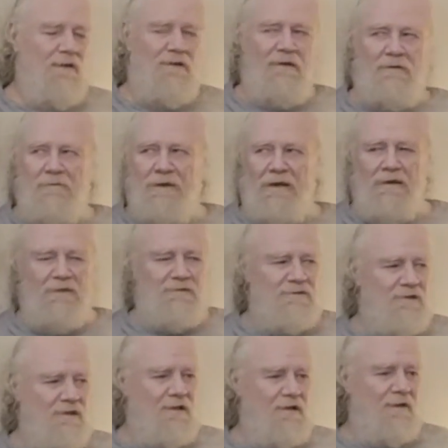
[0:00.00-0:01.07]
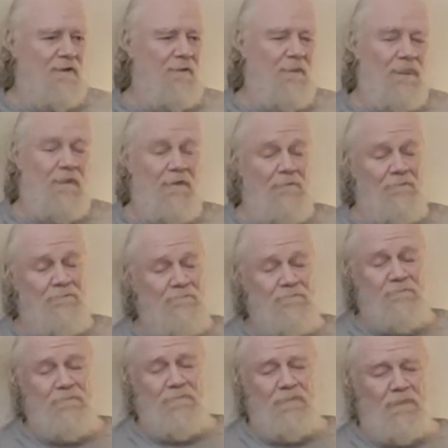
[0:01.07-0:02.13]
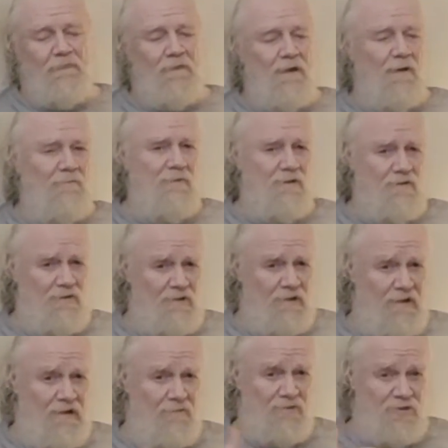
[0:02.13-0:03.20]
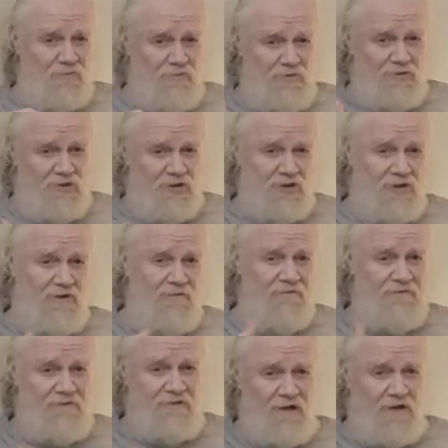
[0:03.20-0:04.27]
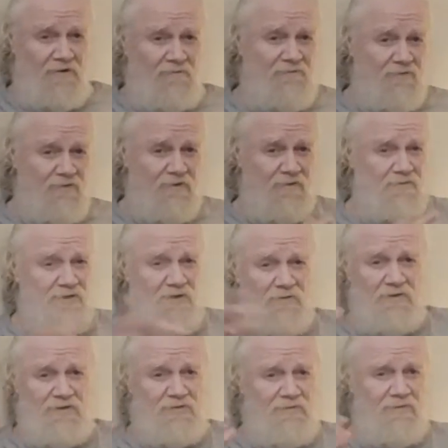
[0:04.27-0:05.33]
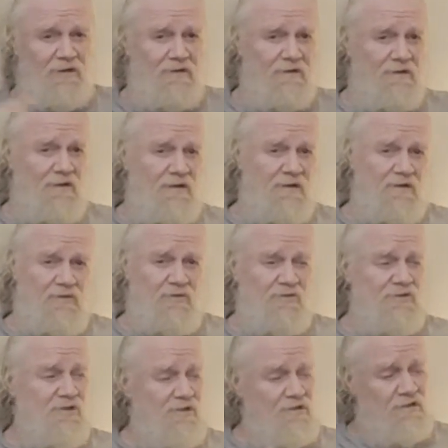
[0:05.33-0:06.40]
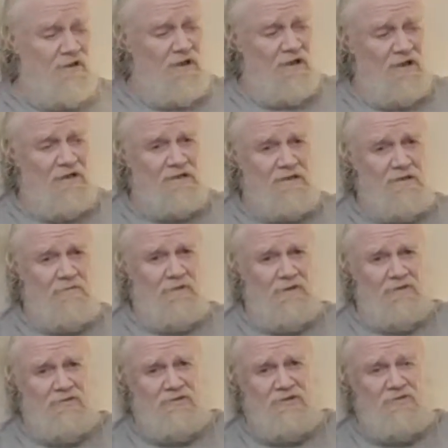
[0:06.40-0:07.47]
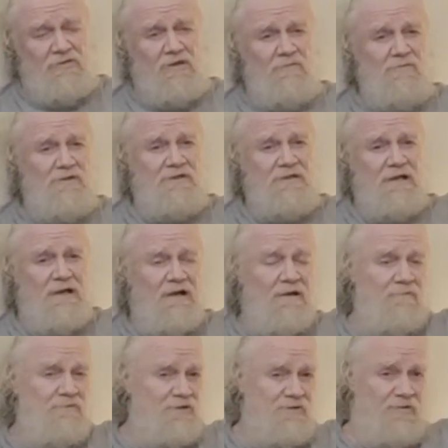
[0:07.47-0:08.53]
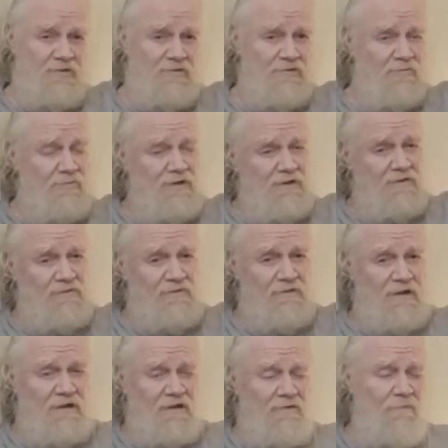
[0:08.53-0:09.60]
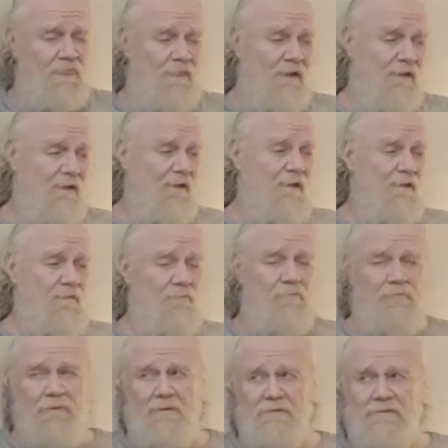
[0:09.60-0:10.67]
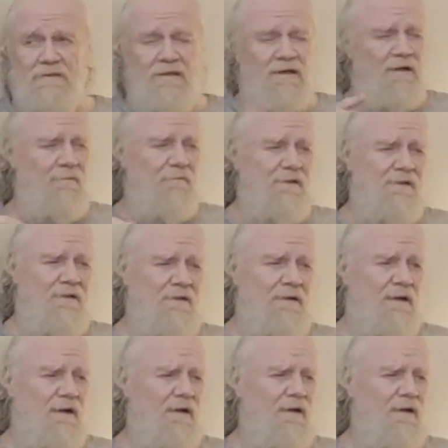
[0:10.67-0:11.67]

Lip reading: look, man, it's like, I'm not gonna lie, I was a musician, a photographer, and I was always around a lot of girls, and some of my girls still come and say hi. I'm still Uncle Mickey to a lot of them, but see, I mean, like,